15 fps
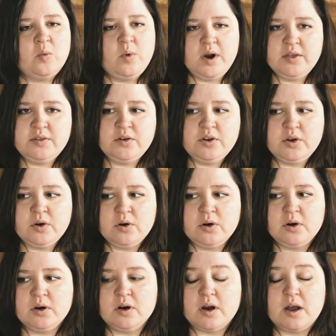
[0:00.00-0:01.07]
whether
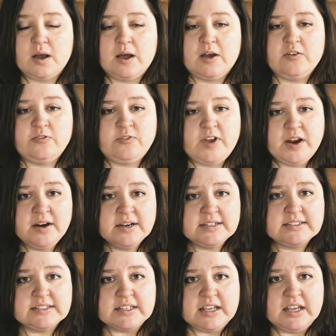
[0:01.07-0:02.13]
you're a
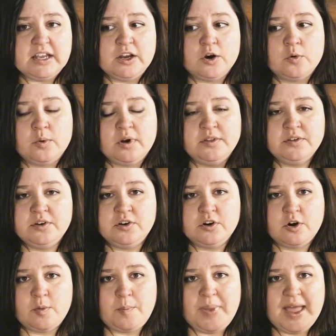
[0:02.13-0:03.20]
Pharisee or whether
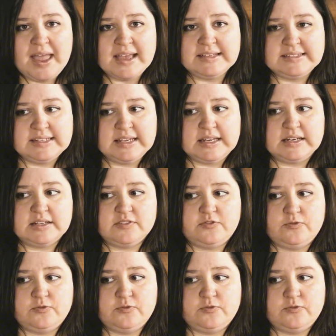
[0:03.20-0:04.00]
you're a peasant,